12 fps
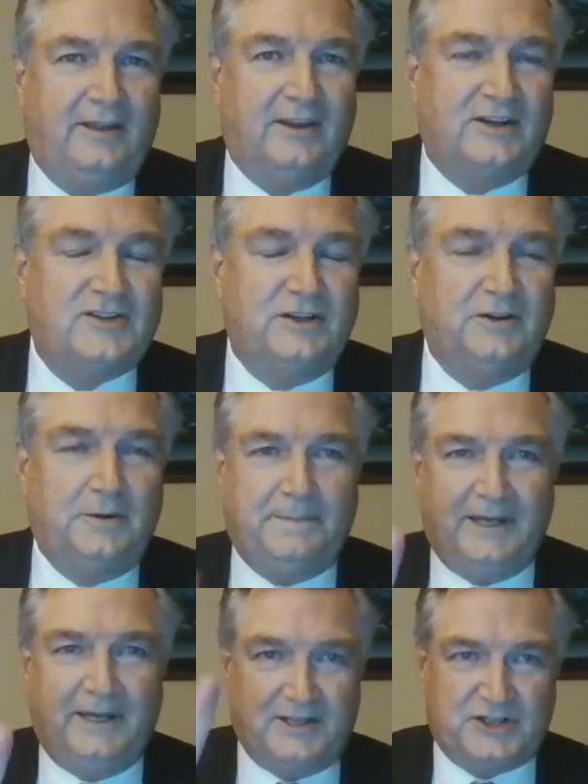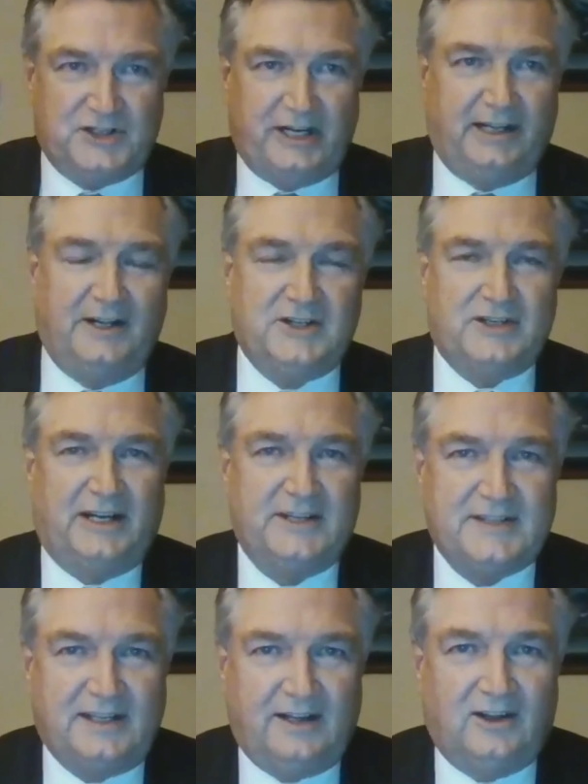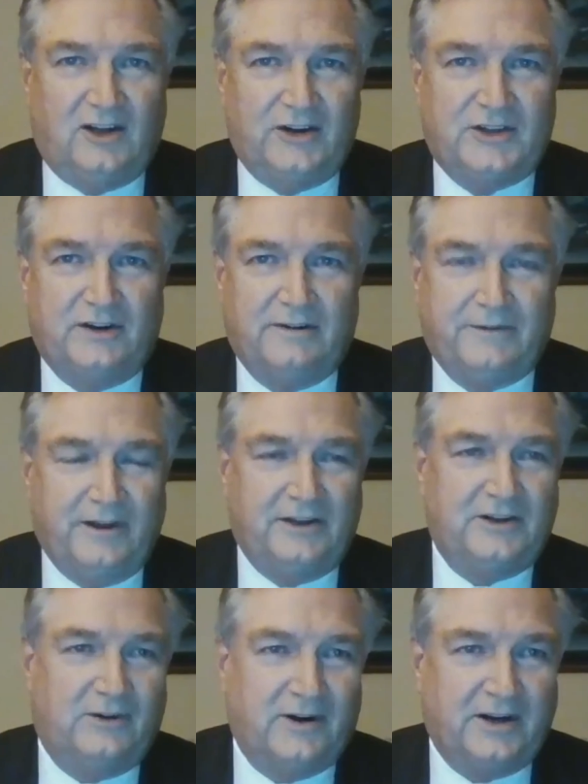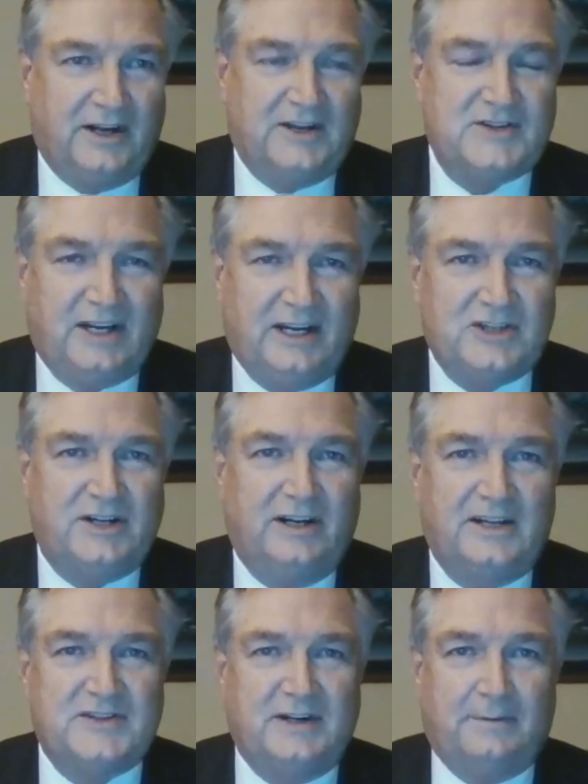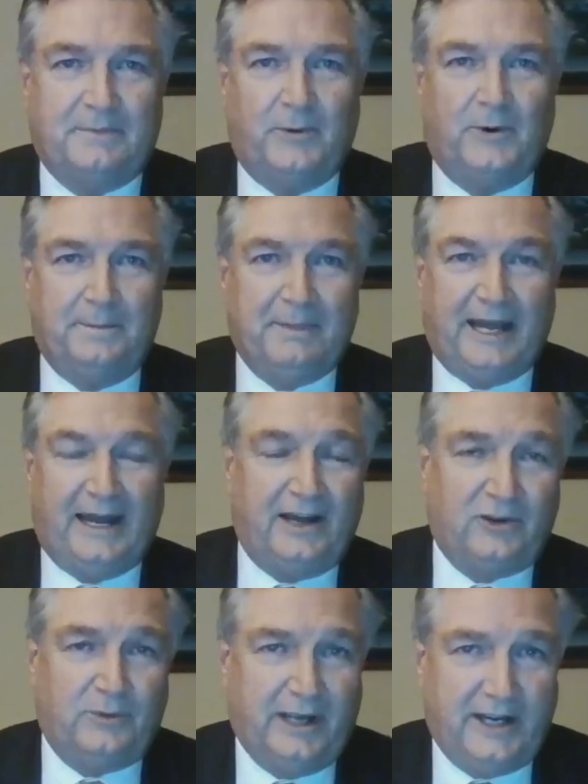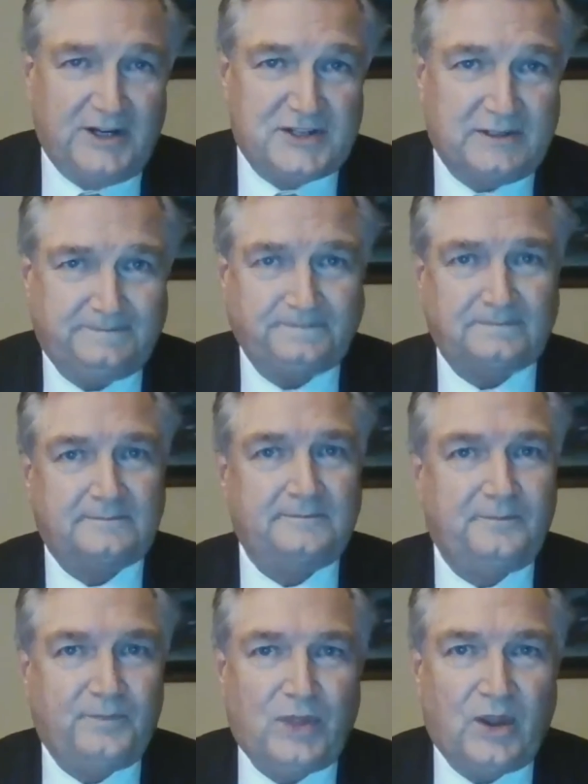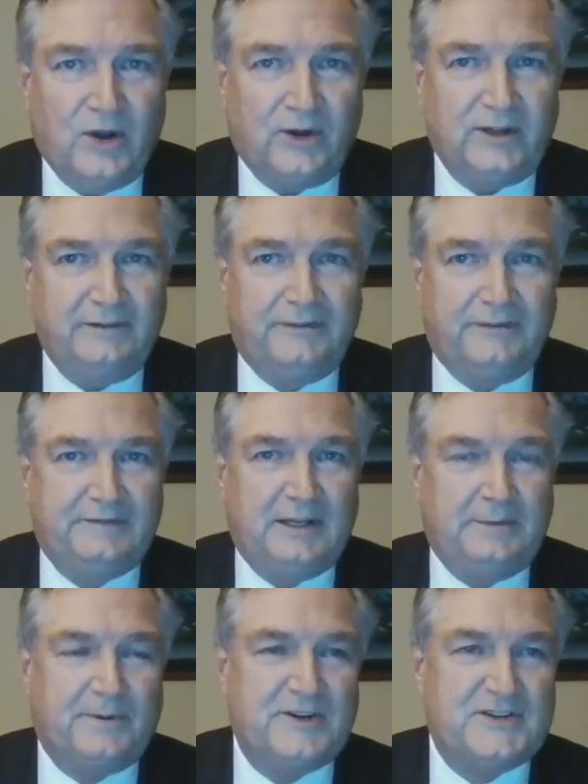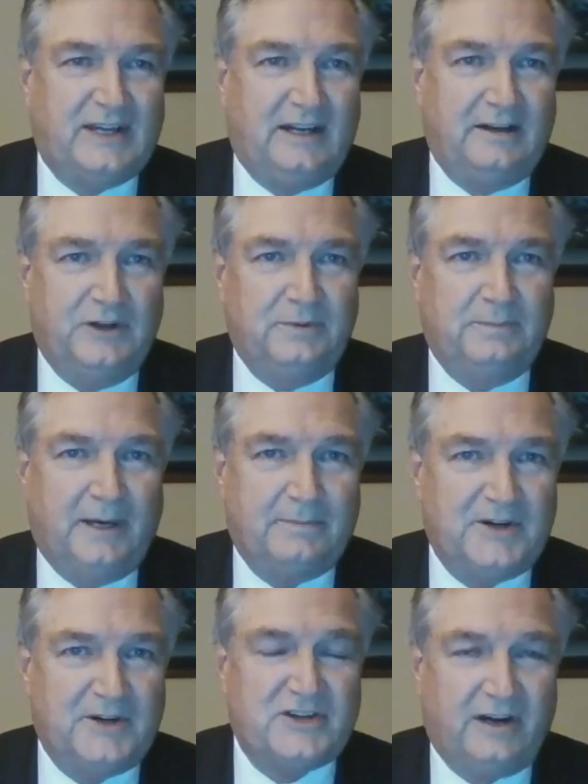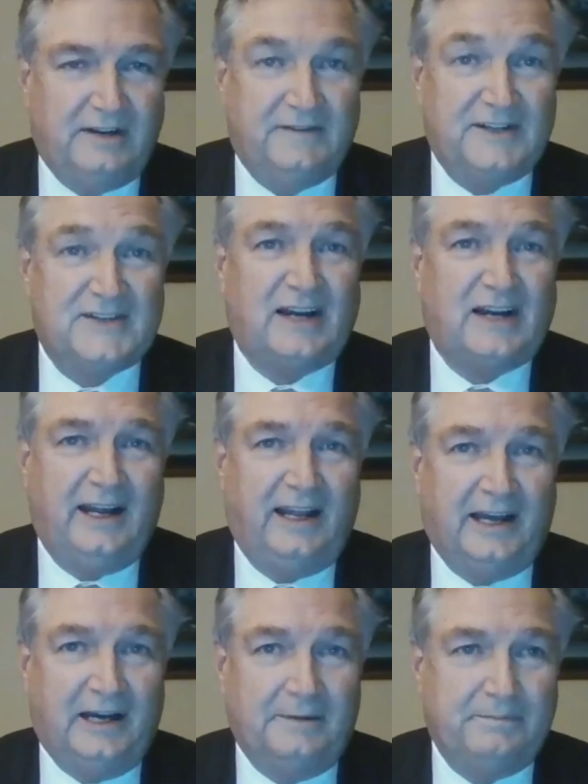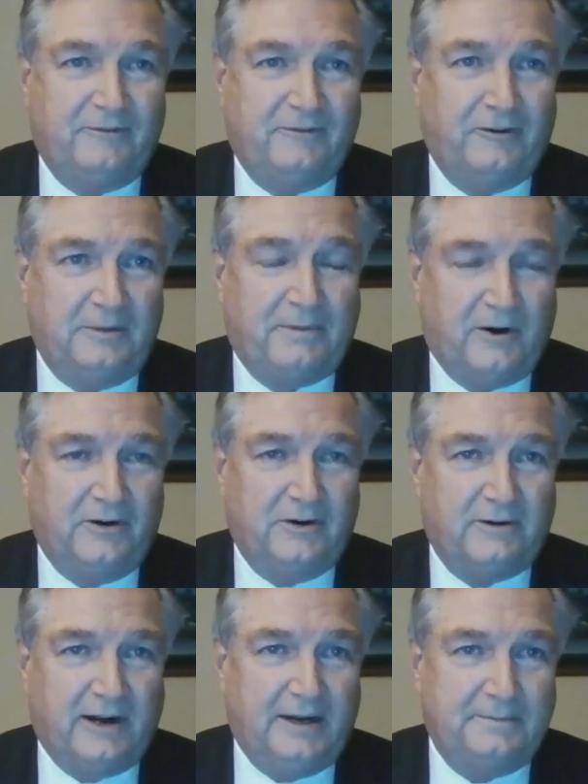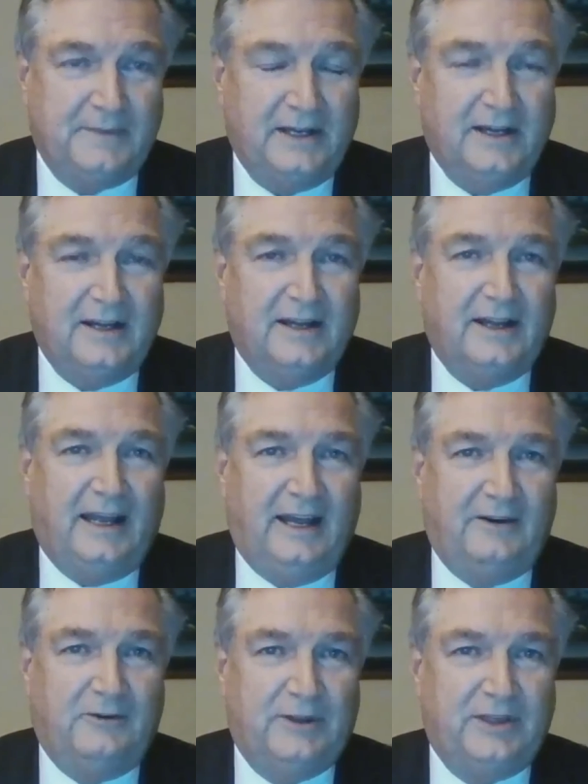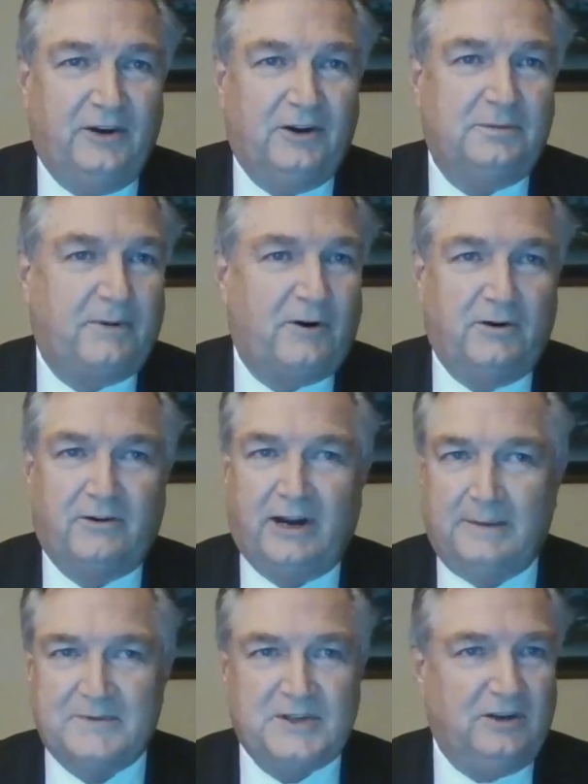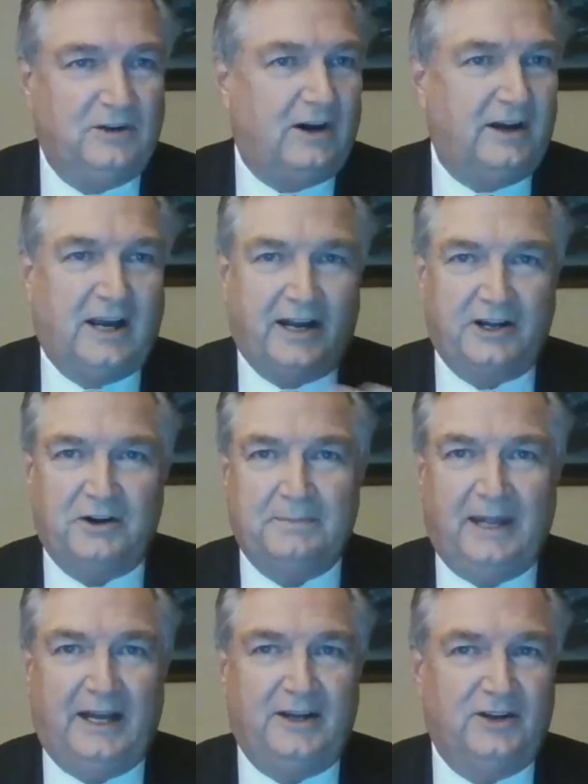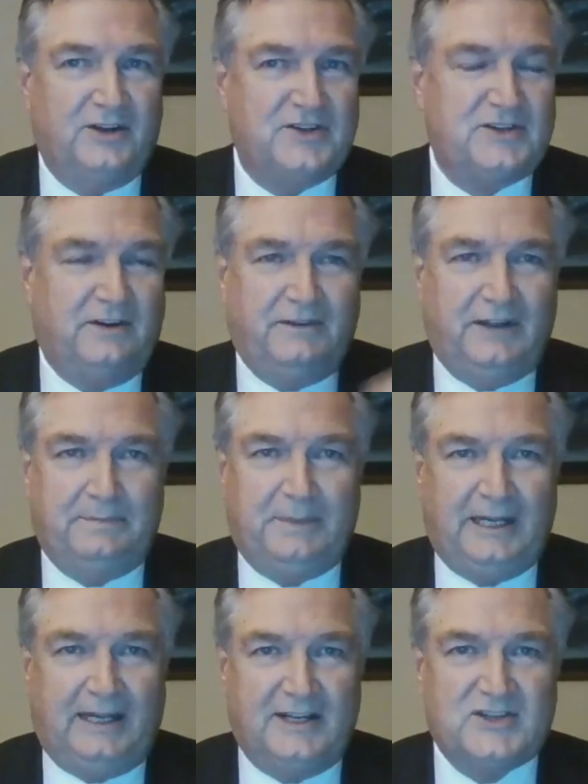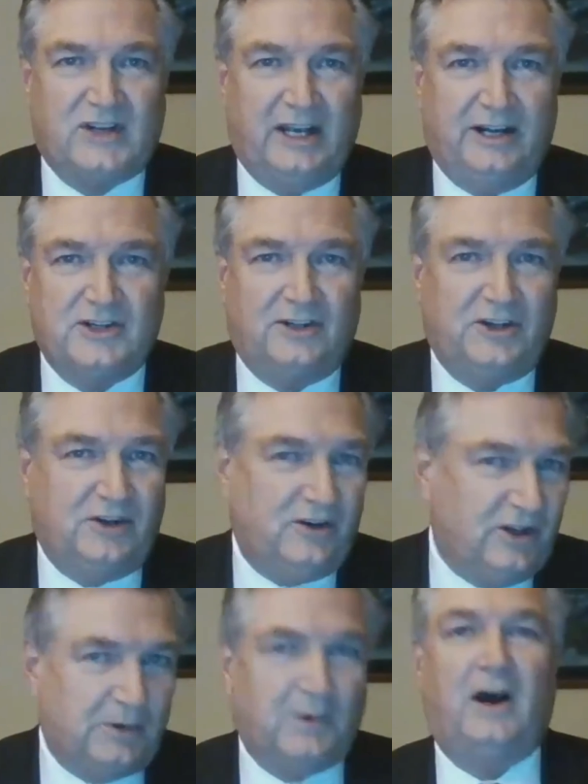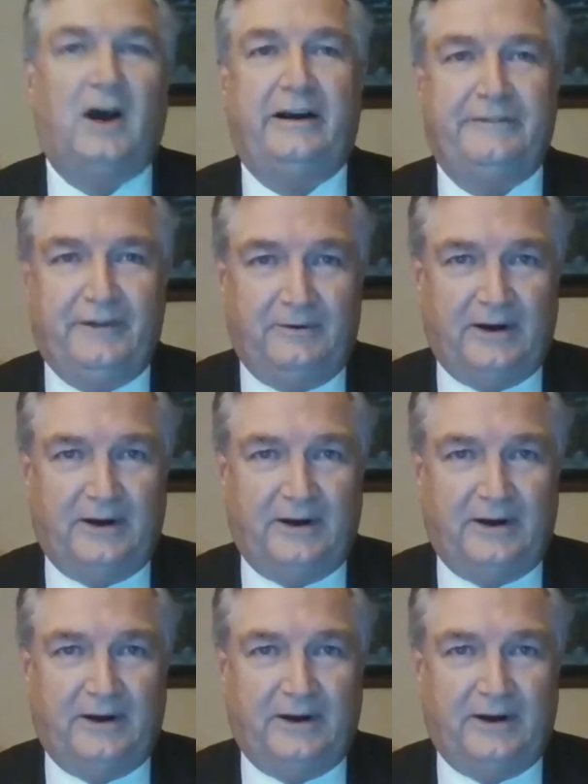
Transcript: the two biggest challenge I see long-term for the organization is number one, Pathways. Only fifty percent of new members are even signing up for the program. And with the old programs, you got your manuals, your V P E scheduled you, you were off and